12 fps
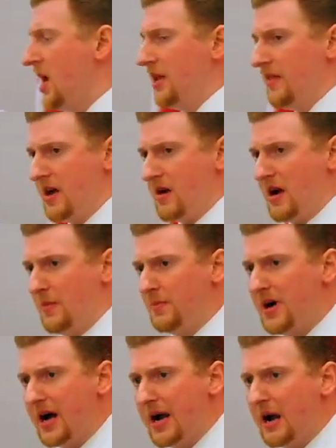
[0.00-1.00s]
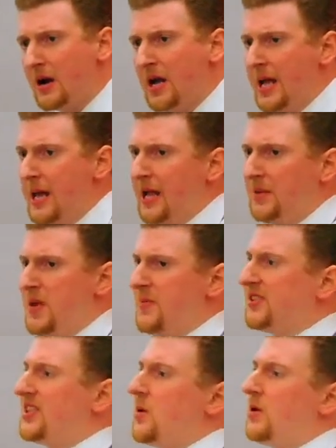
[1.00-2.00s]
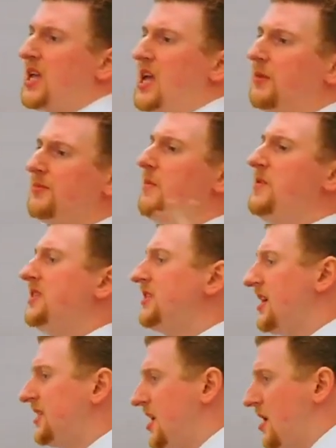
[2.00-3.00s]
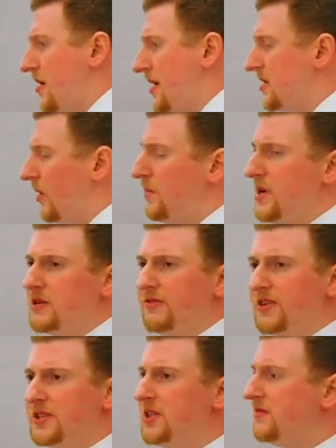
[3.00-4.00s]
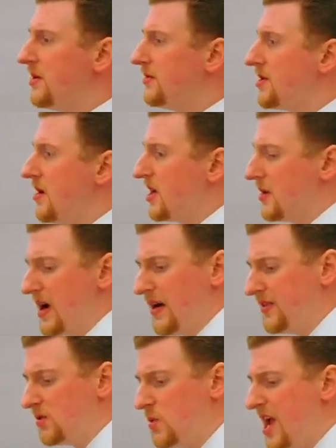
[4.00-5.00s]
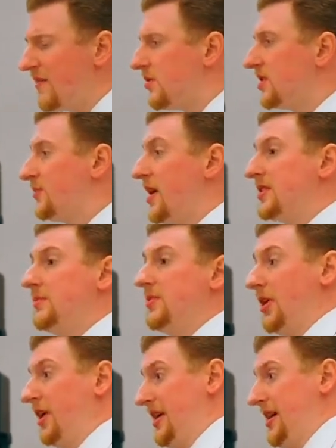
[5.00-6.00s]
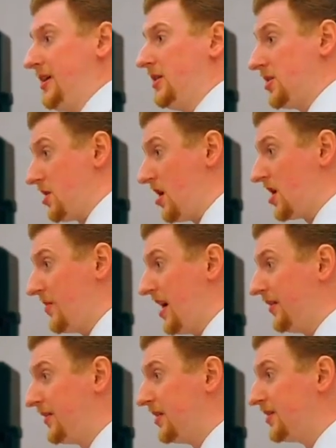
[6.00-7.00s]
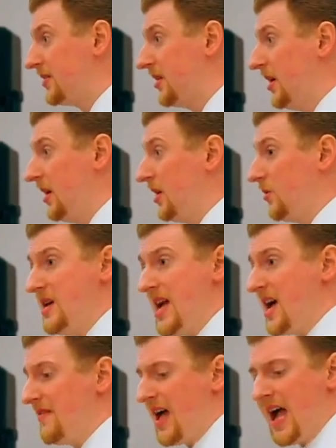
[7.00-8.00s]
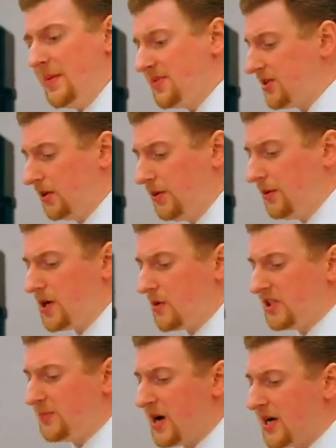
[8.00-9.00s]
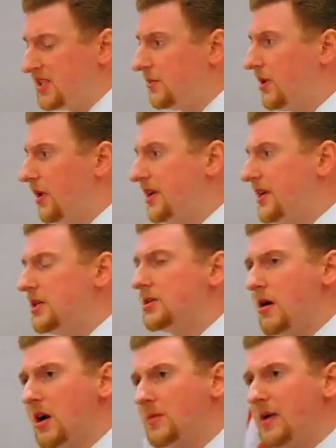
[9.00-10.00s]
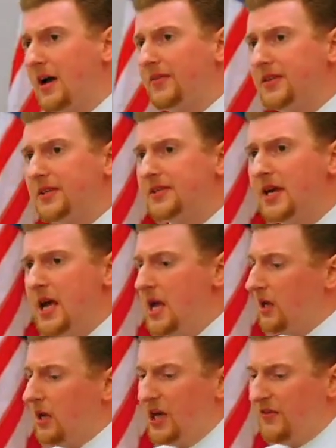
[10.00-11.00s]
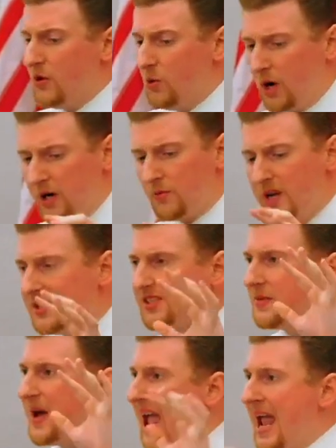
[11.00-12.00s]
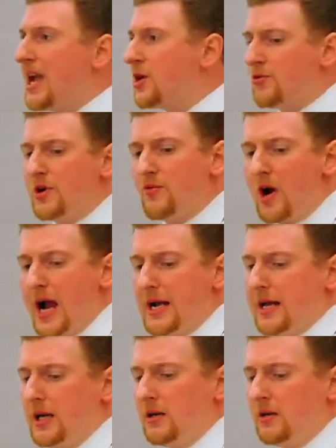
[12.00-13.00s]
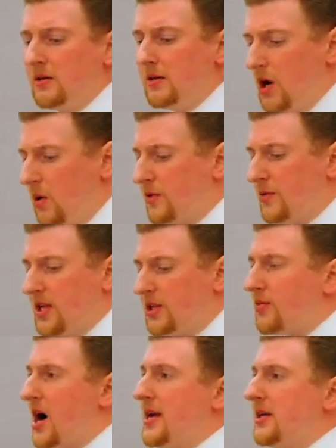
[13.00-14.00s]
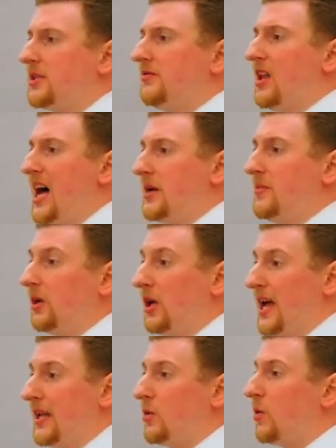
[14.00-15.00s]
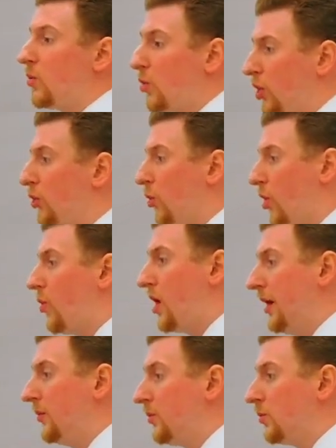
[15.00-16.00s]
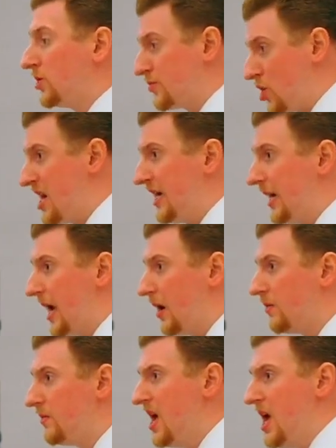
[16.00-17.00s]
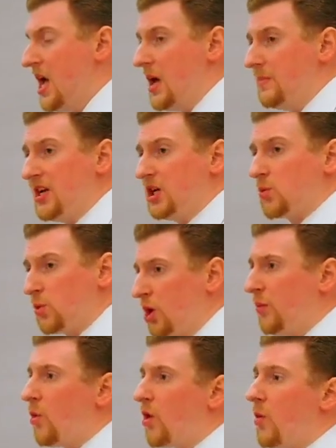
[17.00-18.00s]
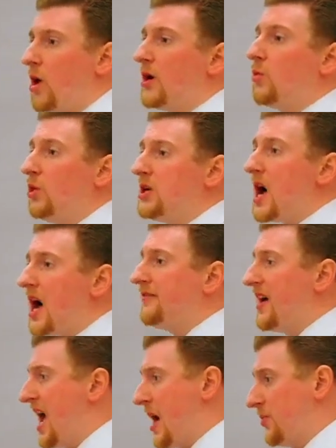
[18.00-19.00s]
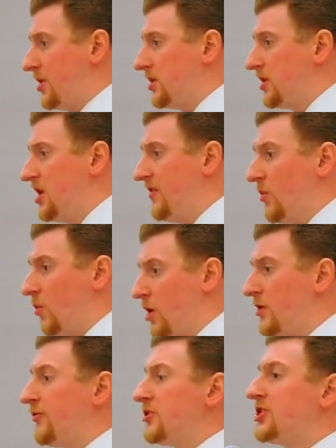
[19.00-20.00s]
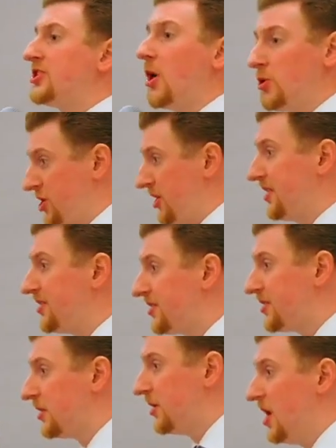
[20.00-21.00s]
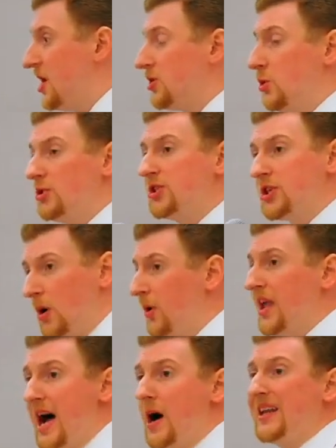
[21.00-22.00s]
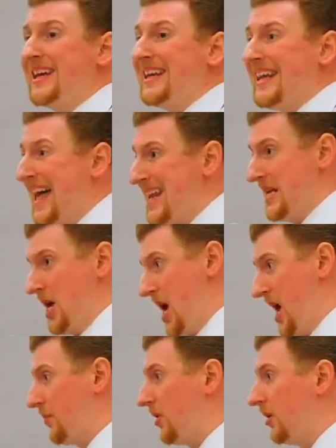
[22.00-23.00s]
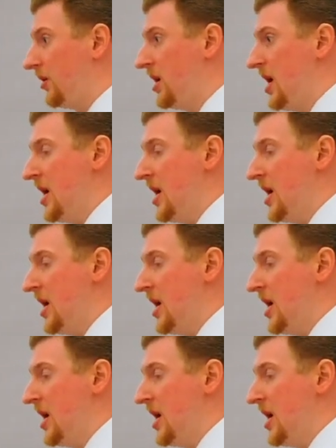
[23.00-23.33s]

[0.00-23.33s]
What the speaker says: their empire. And people say, well, Caleb, don't be sectarian, don't be divisive, don't talk about this. We have a responsibility to talk about this. We have absolutely a responsibility to talk about this. If you want to read some angry writing, go and read the writings of Vladimir Lenin when World War I was breaking out. Because World War I would not have happened if it weren't for socialists who sold out and let it happen. Right.